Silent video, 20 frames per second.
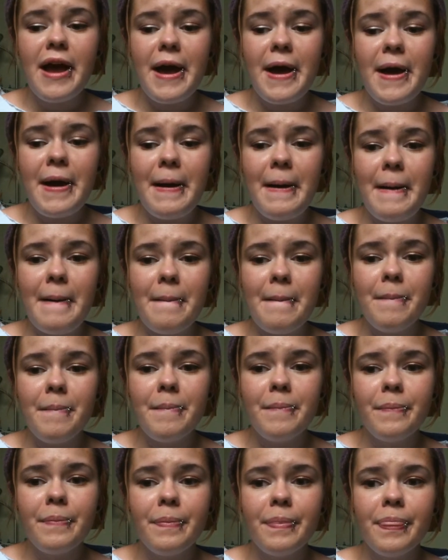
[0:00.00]

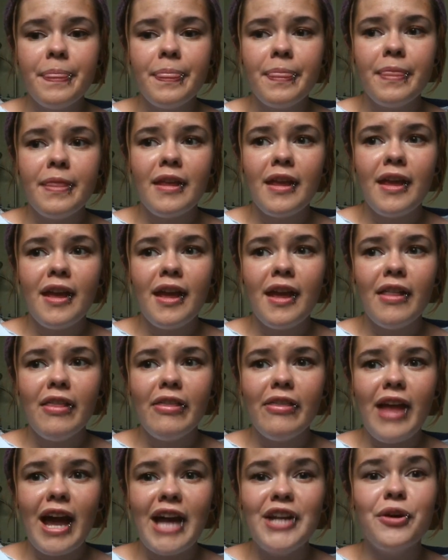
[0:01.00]

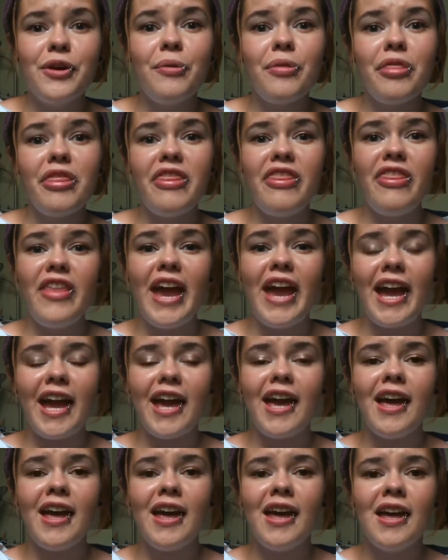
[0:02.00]
I don't
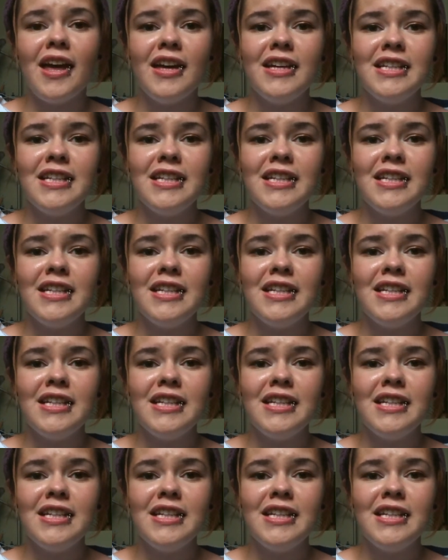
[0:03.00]
think